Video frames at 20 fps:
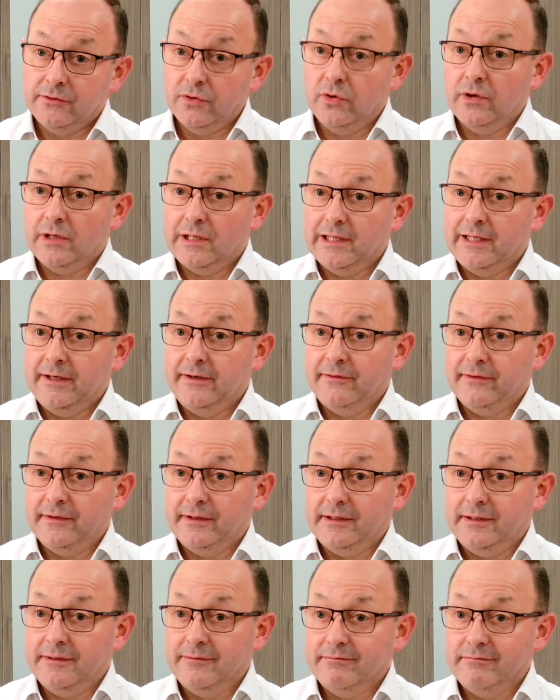closer
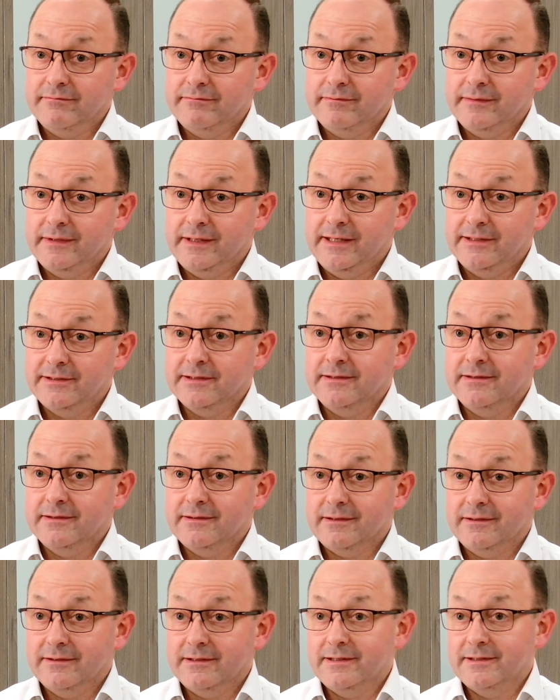isn't
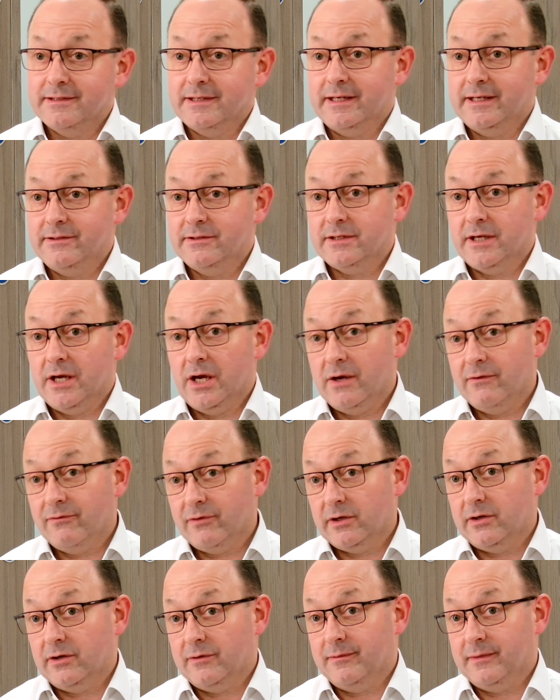designed to
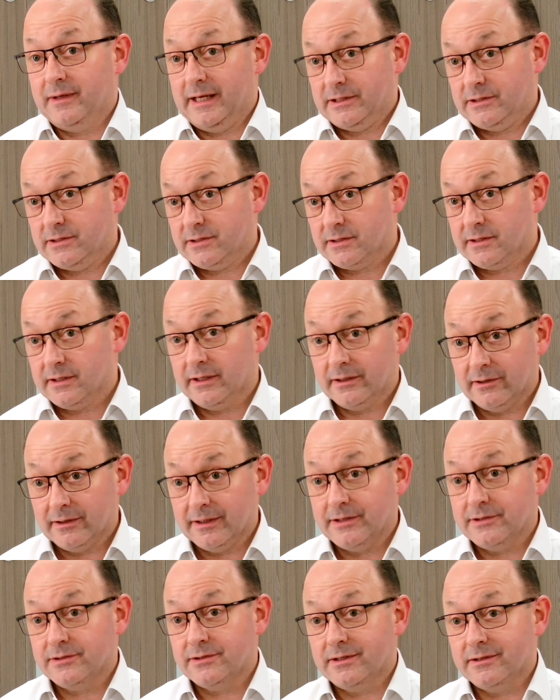overcome external
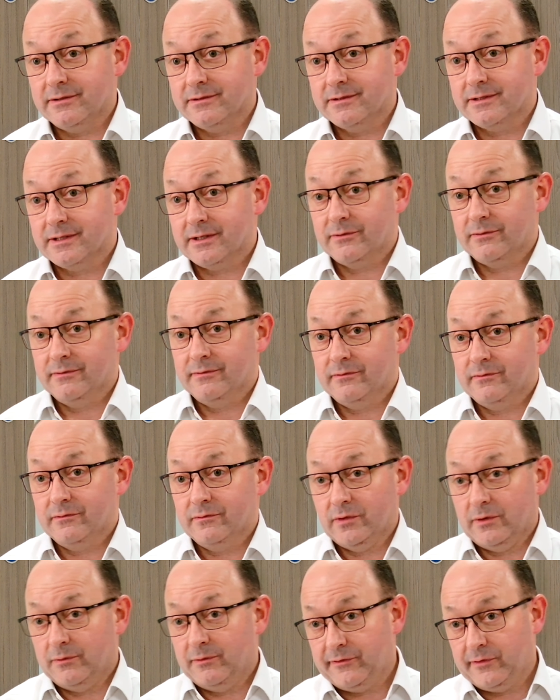issues. So what
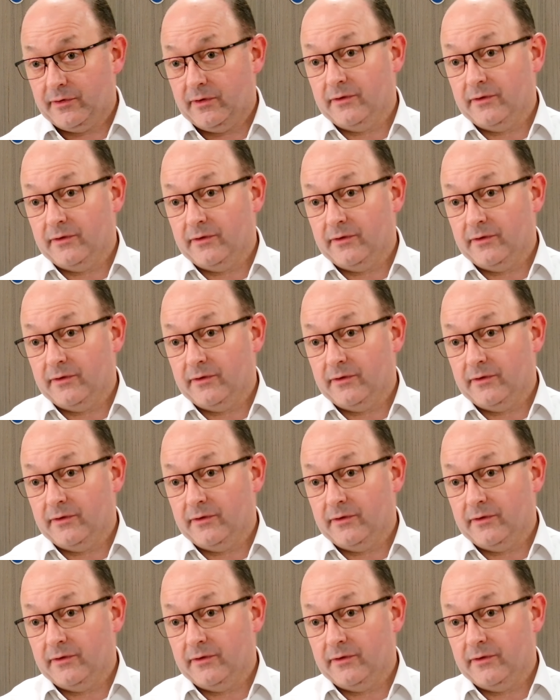we've talked